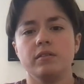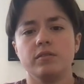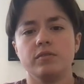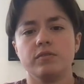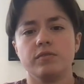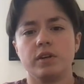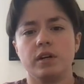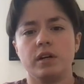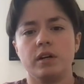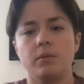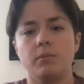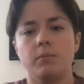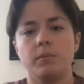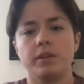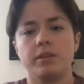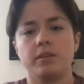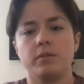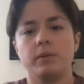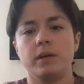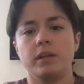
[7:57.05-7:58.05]
from
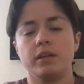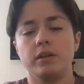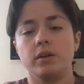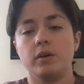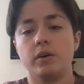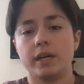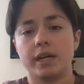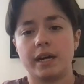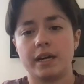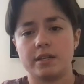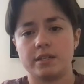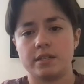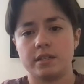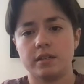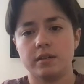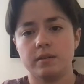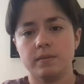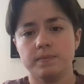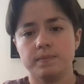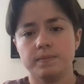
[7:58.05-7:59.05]
methylmalonylic
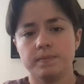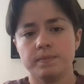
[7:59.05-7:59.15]
acid.